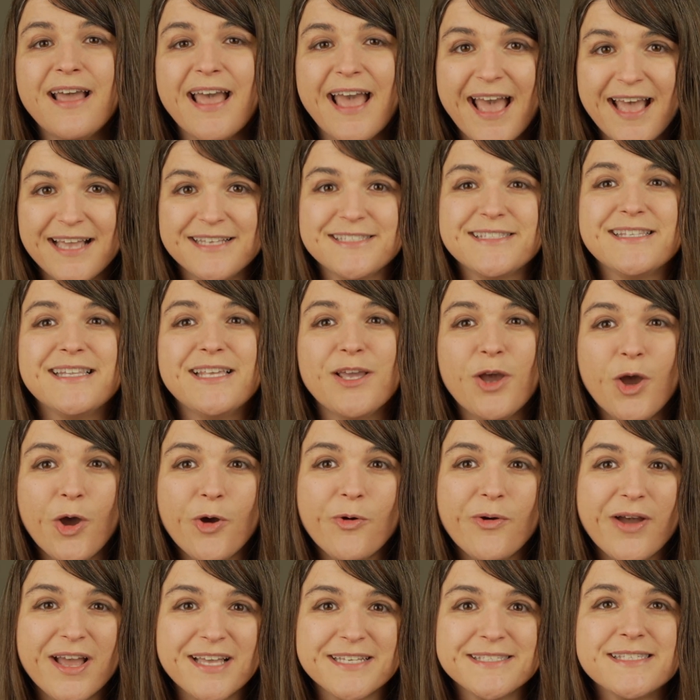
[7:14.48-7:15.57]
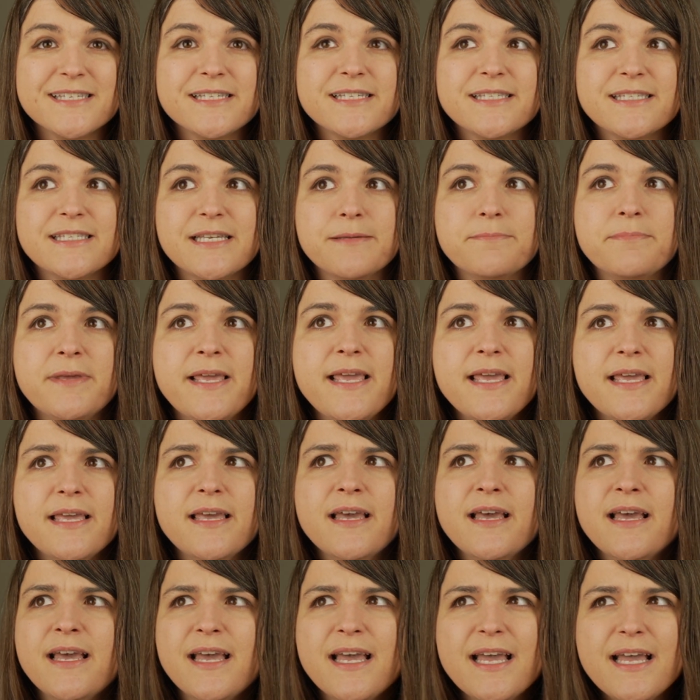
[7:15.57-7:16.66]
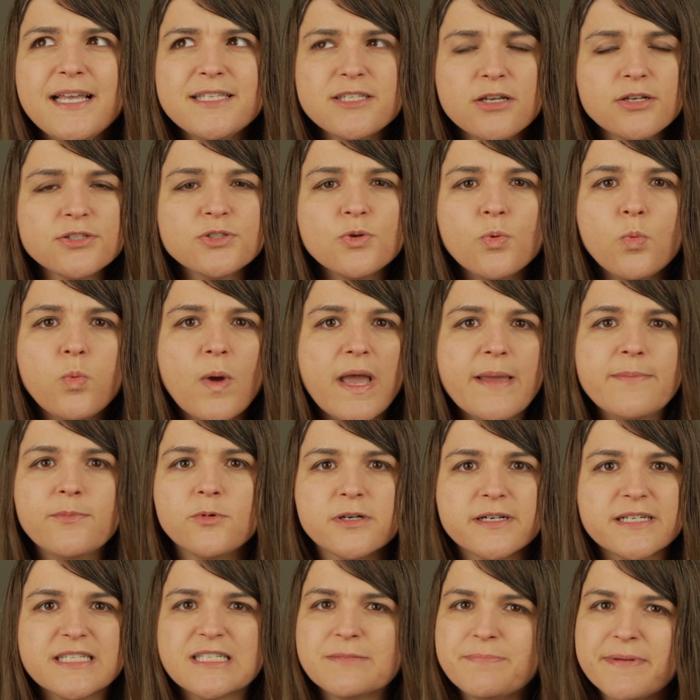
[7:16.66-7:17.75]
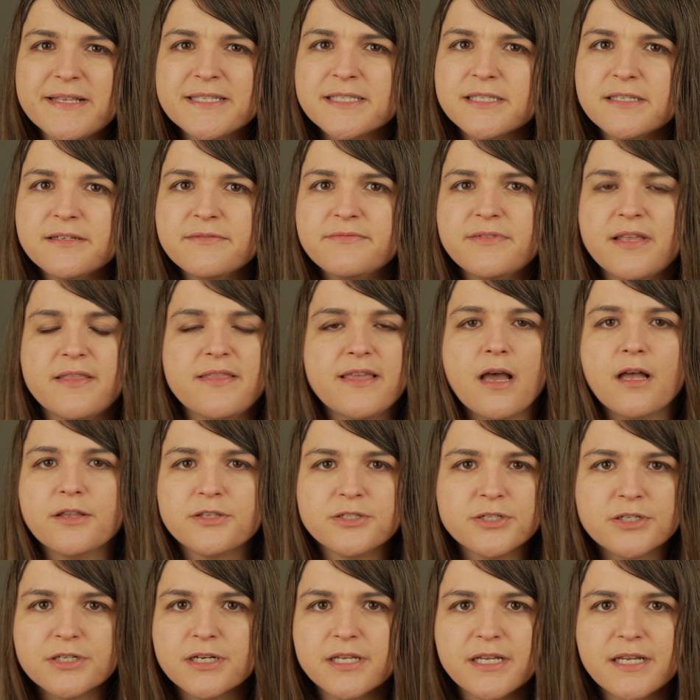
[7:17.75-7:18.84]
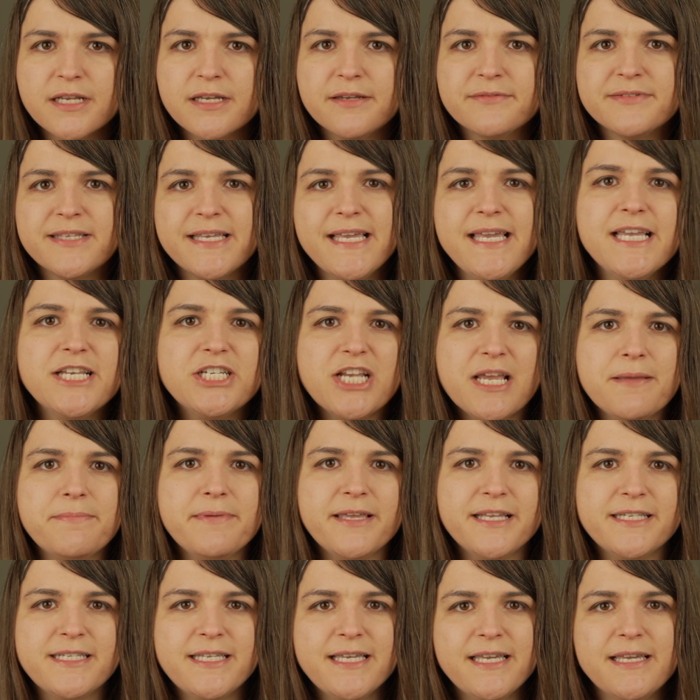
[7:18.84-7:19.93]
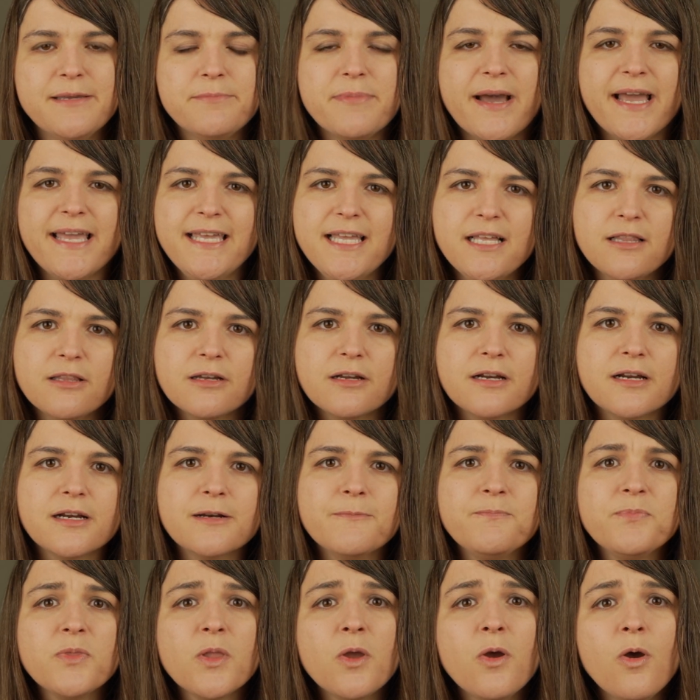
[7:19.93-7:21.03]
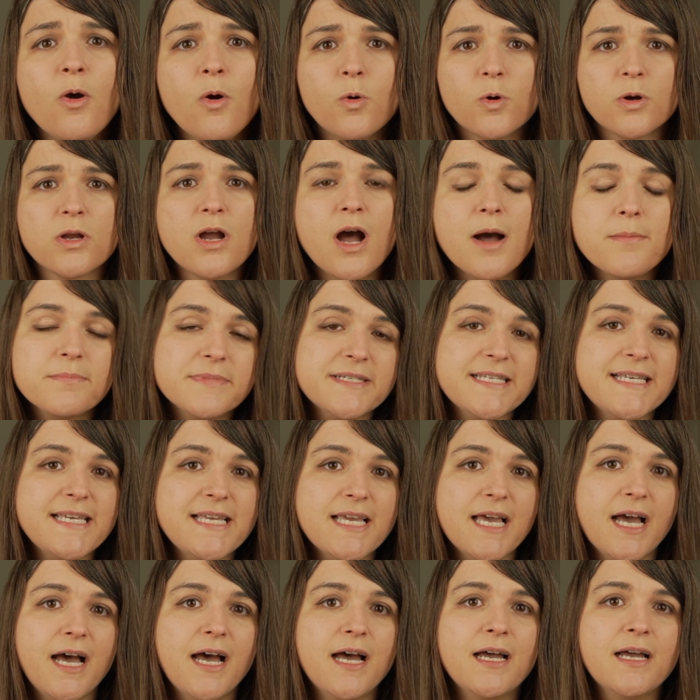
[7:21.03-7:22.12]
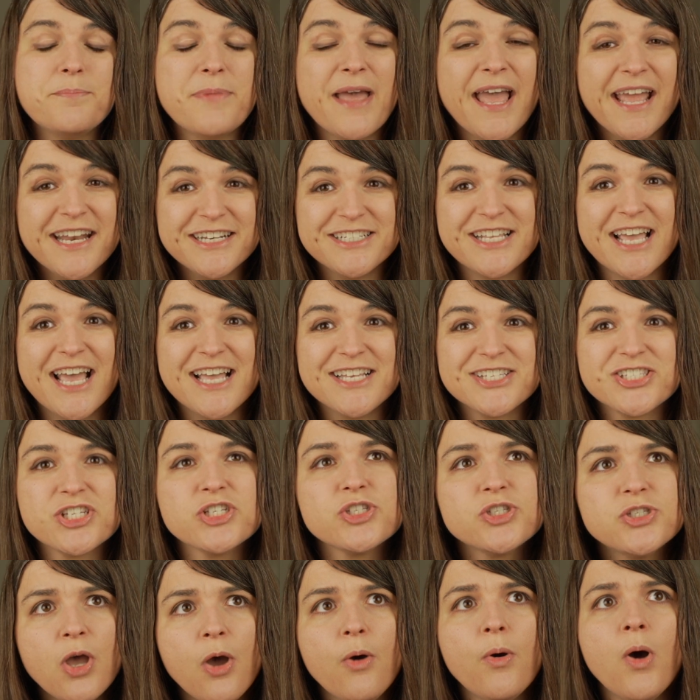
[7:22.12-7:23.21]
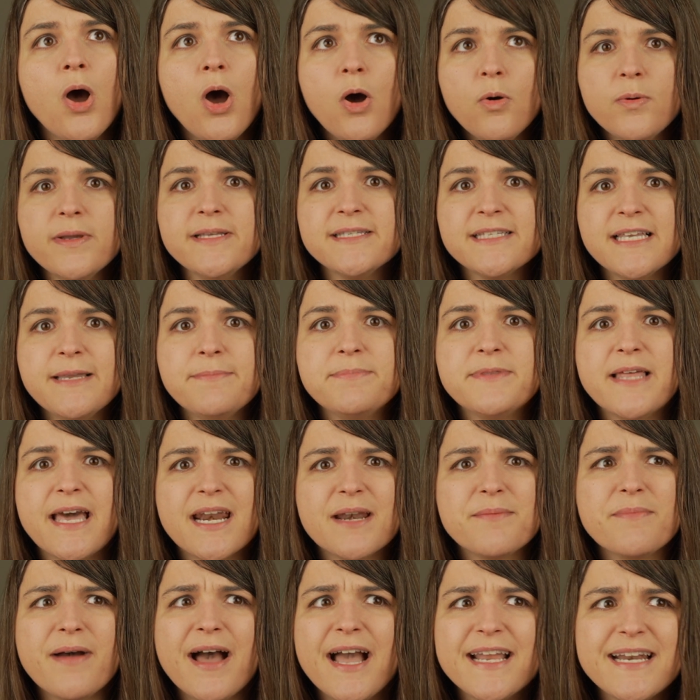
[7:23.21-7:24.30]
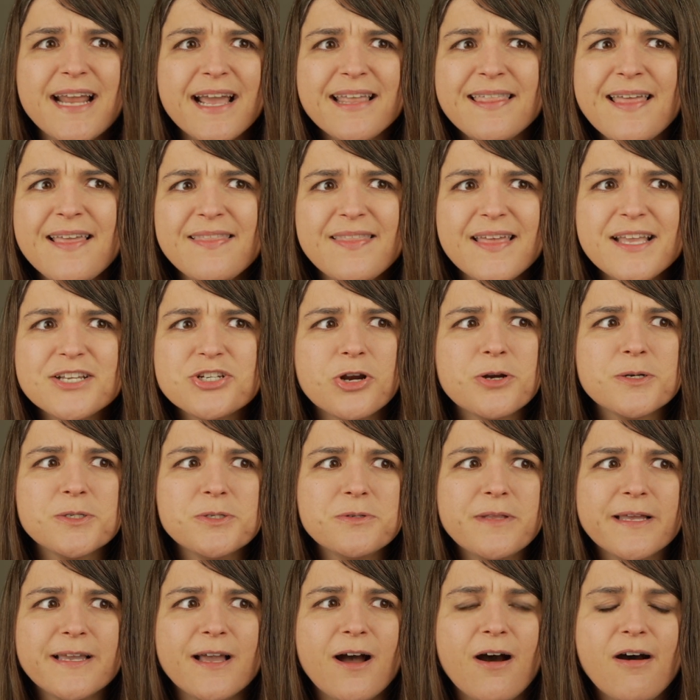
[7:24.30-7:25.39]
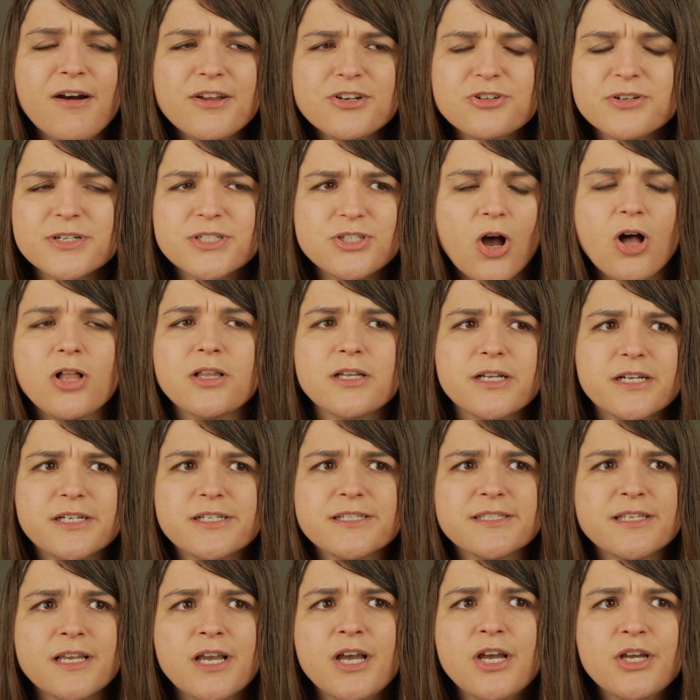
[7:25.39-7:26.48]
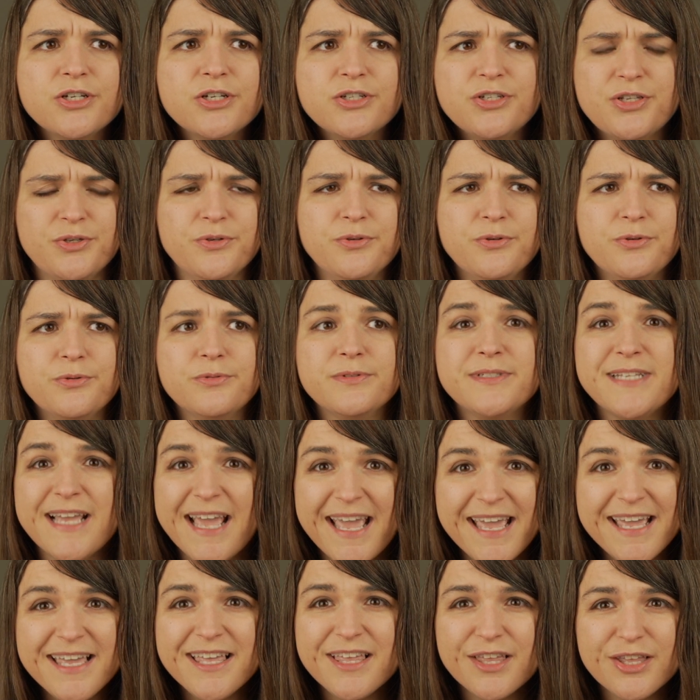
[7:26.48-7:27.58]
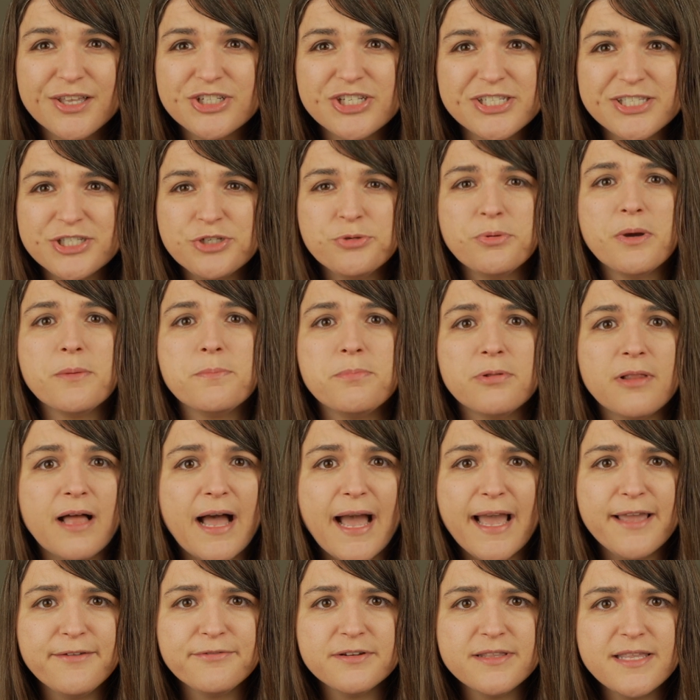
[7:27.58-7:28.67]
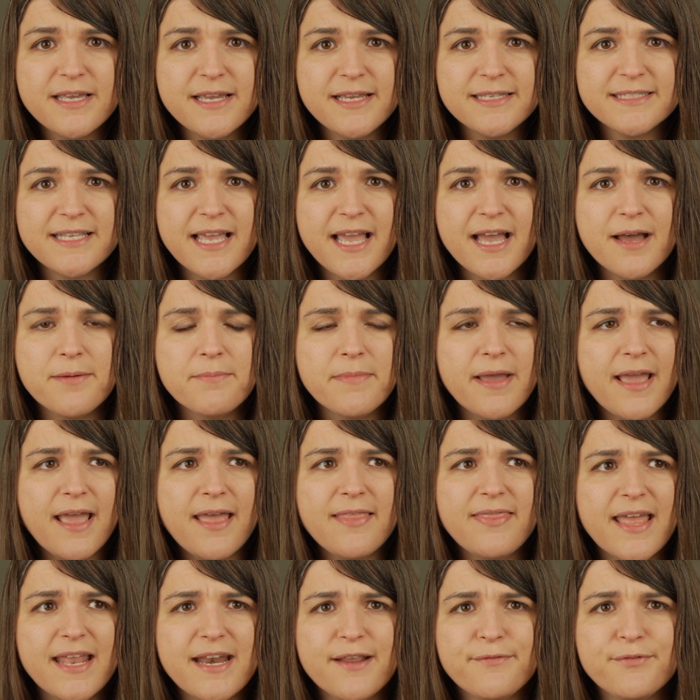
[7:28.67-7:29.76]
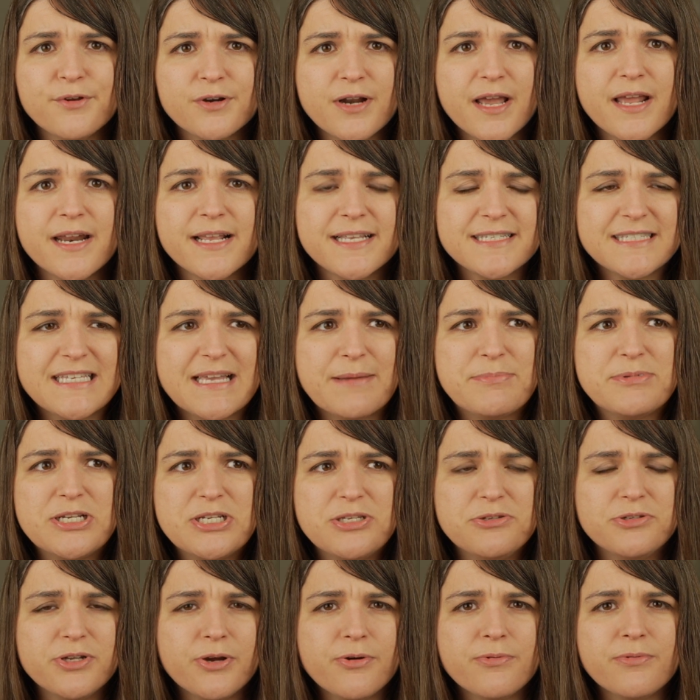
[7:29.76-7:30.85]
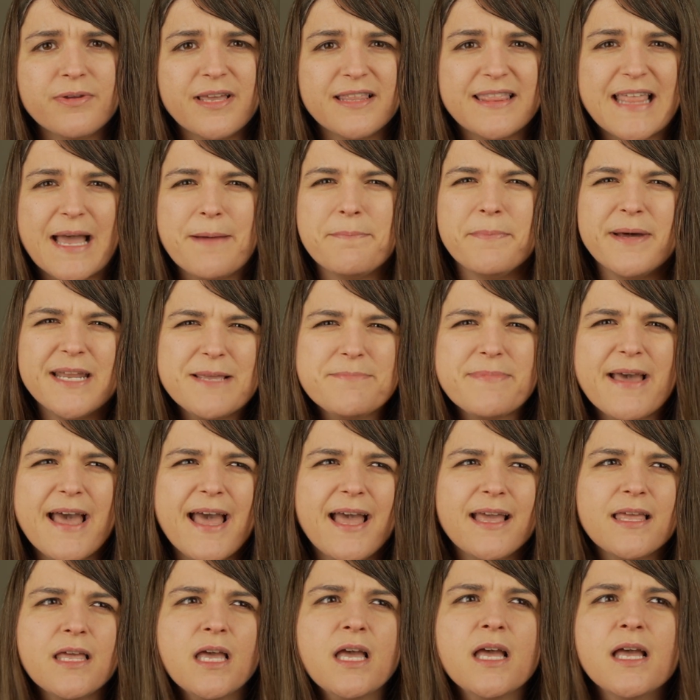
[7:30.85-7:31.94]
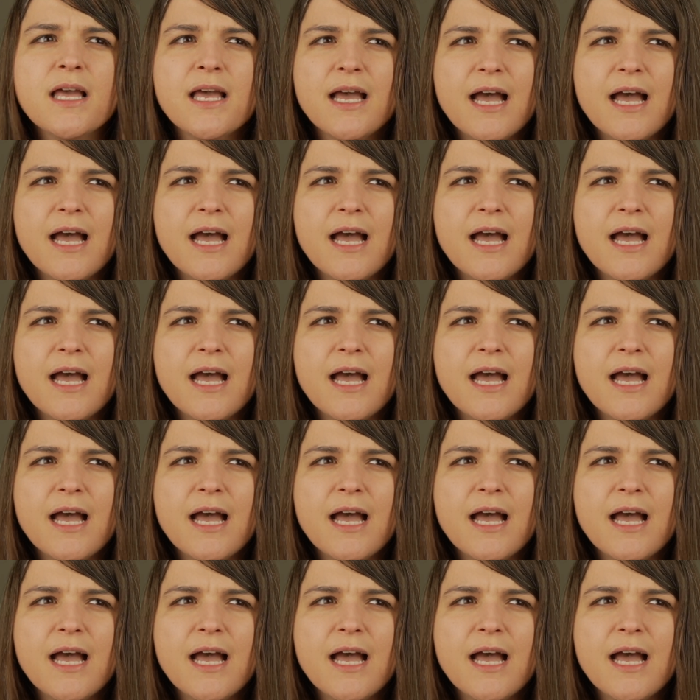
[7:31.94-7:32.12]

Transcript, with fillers: as the O S C P. It's also way more expensive than the alternatives, E J P T by eLearn or CompTIA PenTest. So always keep that in mind. I think they charge you like one hundred dollars to take, just to apply for the exam, and then if you're not accepted, you don't get that money back.